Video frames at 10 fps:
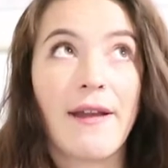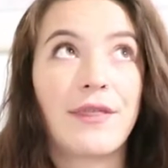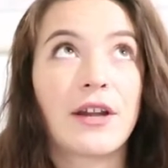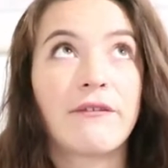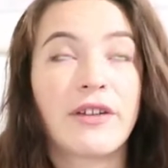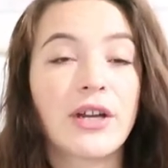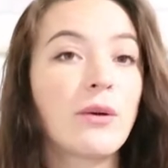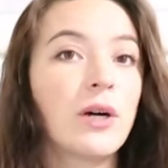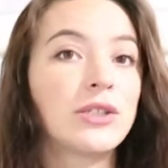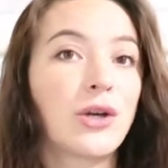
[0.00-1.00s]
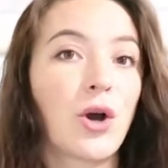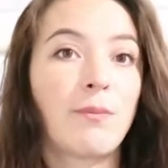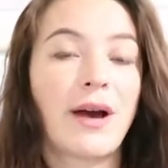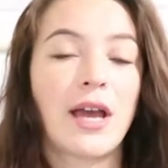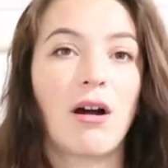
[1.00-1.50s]
And they're very well known
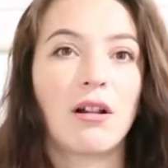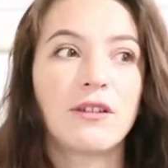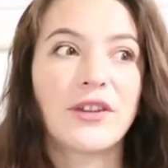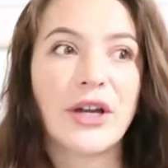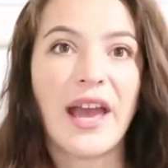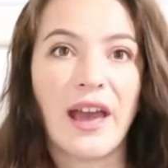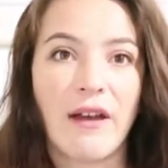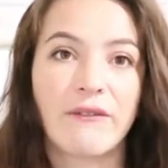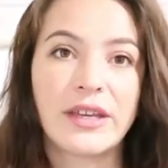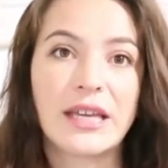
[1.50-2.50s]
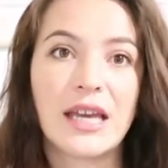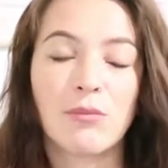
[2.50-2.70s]
by all of their heavy